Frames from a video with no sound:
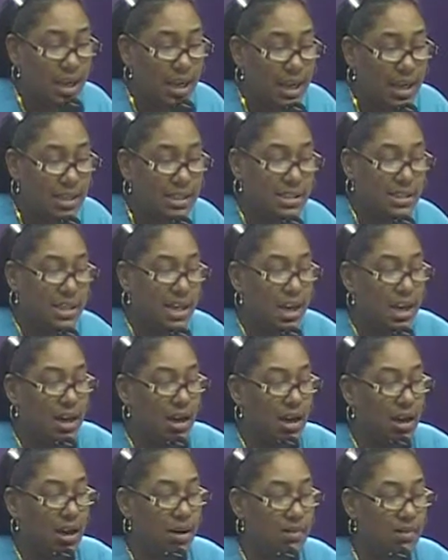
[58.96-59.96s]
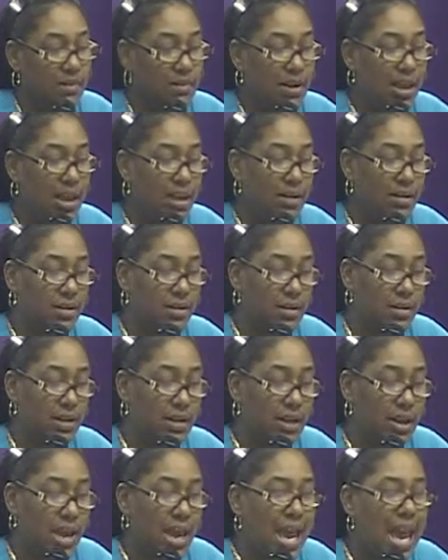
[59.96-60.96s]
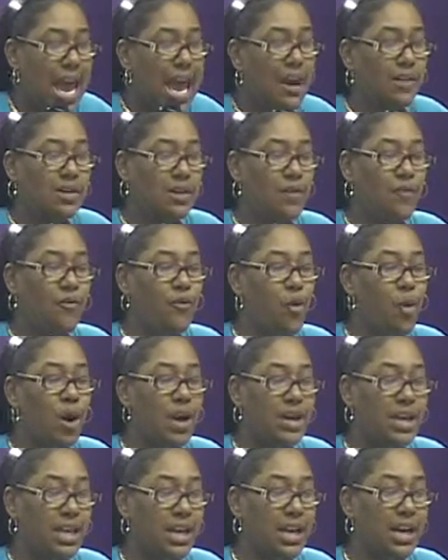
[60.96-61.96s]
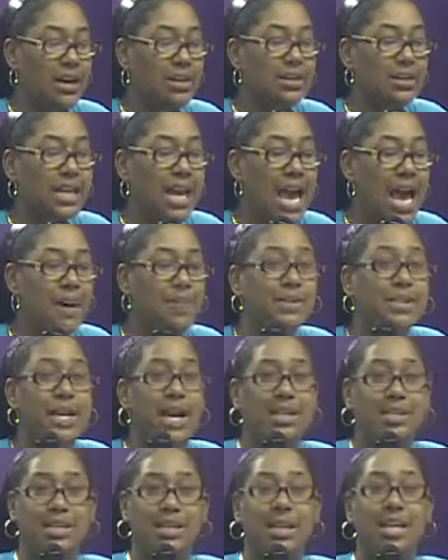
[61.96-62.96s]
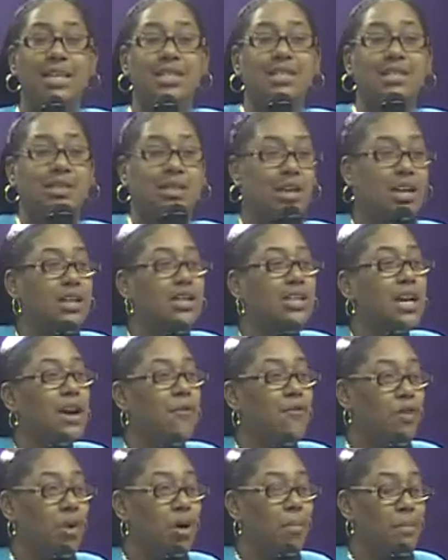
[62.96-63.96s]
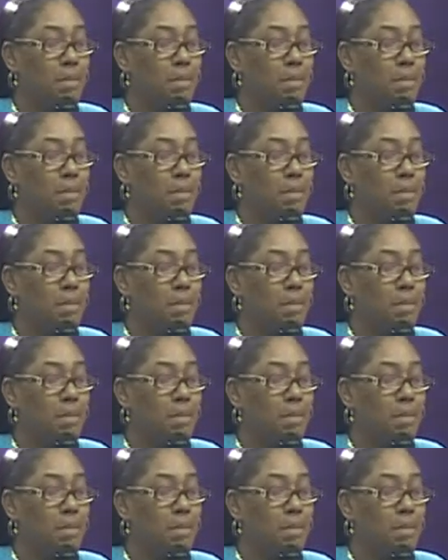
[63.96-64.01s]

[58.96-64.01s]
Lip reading: he said, after 4 years, Absalom, see, he stood there for a